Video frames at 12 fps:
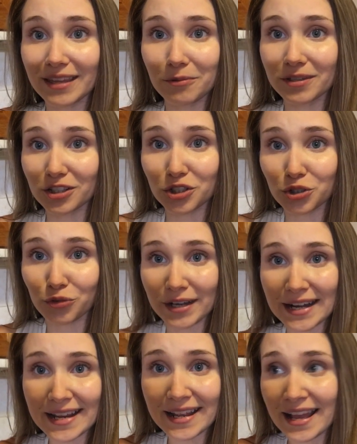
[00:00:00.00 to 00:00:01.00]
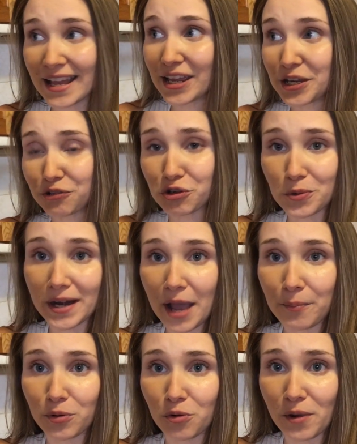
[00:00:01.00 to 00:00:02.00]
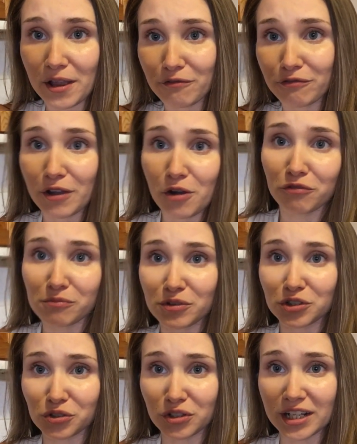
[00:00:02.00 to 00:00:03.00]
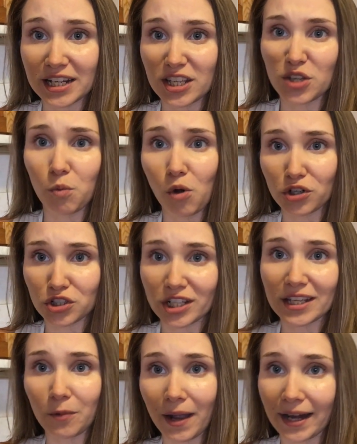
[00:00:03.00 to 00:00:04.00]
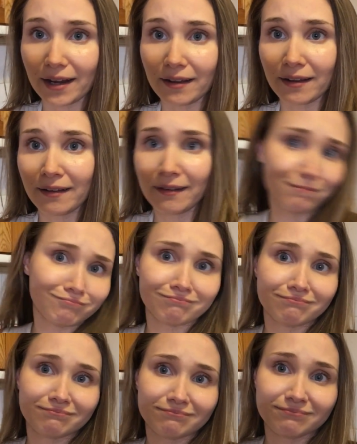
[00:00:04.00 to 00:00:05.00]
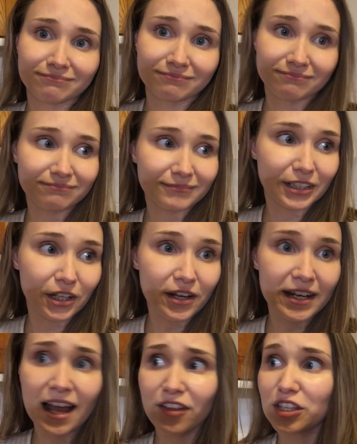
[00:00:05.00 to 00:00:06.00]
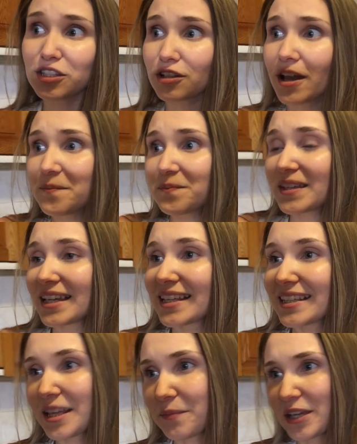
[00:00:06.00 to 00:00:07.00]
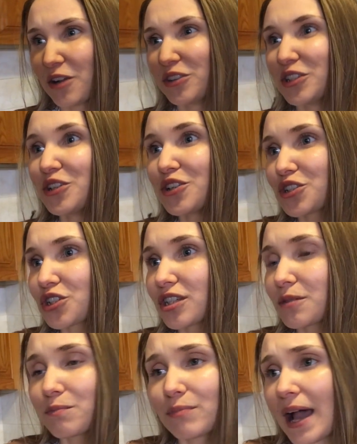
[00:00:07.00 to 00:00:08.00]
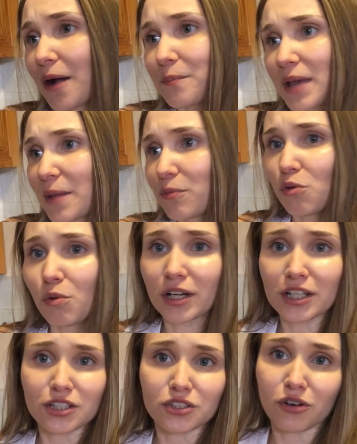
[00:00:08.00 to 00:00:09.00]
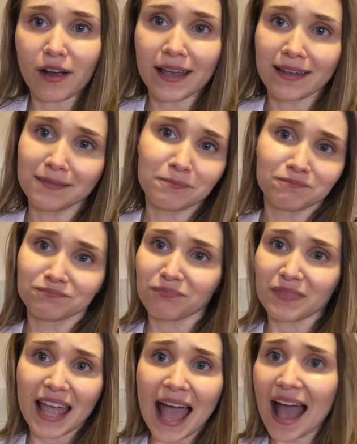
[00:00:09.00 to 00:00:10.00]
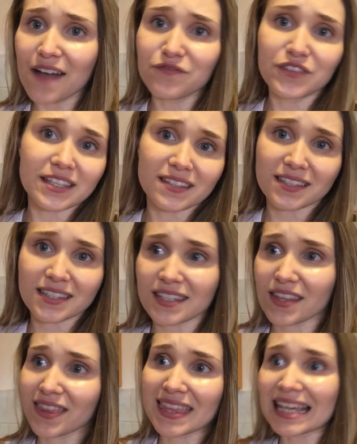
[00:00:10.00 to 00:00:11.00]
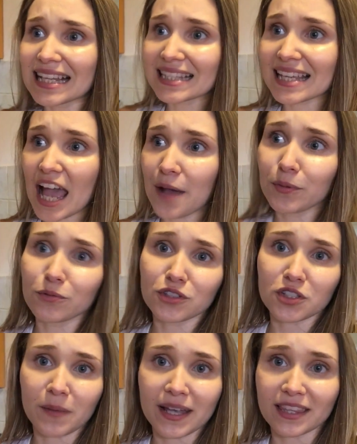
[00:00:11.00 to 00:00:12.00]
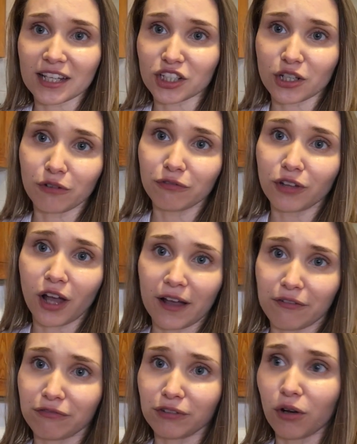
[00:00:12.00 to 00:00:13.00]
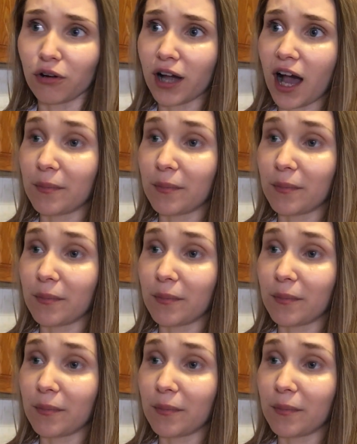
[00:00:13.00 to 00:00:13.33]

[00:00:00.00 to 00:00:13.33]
There was a tree, it grew an apple, it fell from the tree, you washed it, you ate it. You know, now there's something on the news about people wanting to try and add this thing to apples to make their shelf life longer.